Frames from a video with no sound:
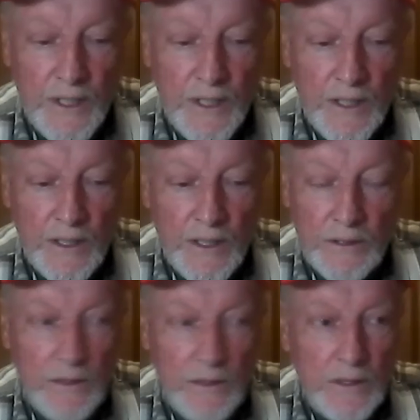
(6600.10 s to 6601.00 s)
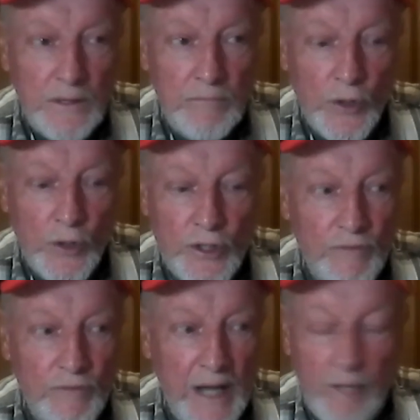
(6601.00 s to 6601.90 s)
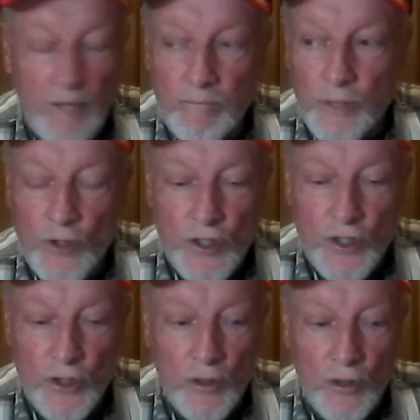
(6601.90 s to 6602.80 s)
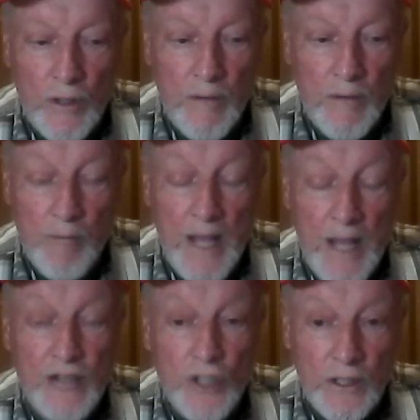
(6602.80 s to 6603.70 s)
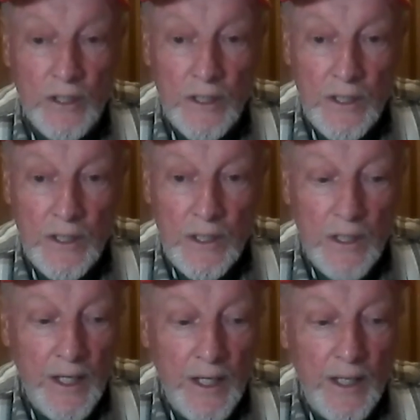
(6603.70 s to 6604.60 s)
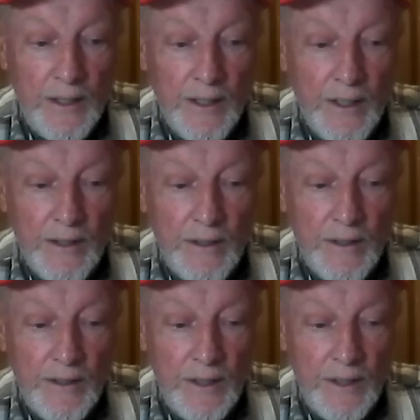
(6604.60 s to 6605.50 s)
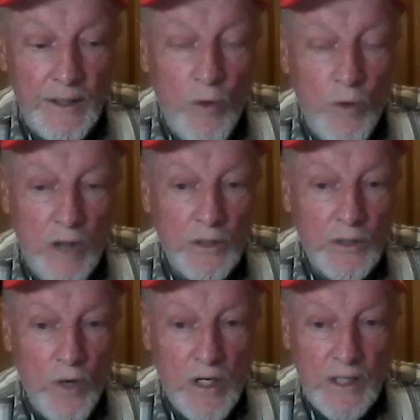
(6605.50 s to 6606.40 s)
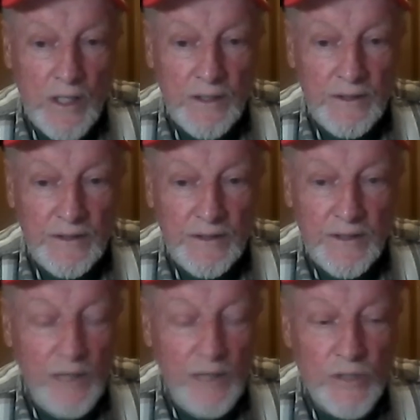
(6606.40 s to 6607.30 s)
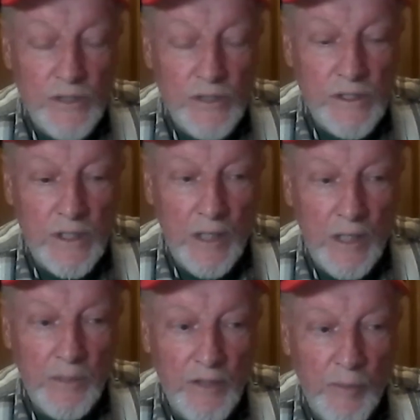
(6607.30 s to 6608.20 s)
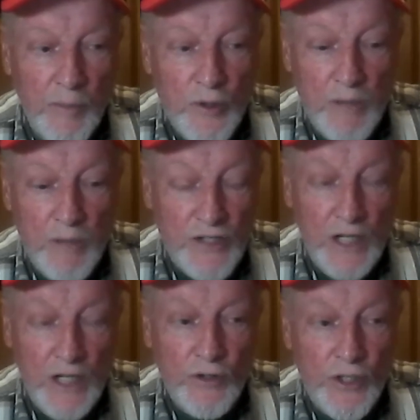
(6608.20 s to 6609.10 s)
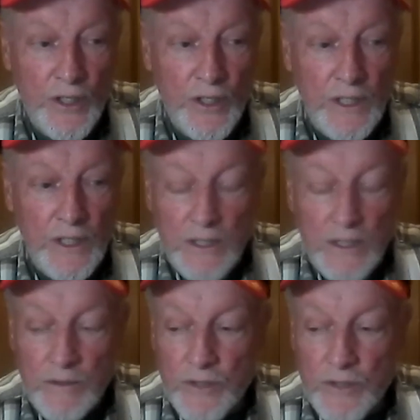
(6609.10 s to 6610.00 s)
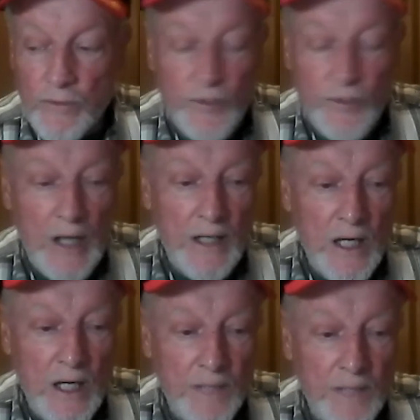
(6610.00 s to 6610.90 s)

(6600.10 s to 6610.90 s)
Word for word: uh, most devout Buddhist you could uh, imagine. And uh, he, he walked the walk. He was just an unbelievable person. My secretary was from Saigon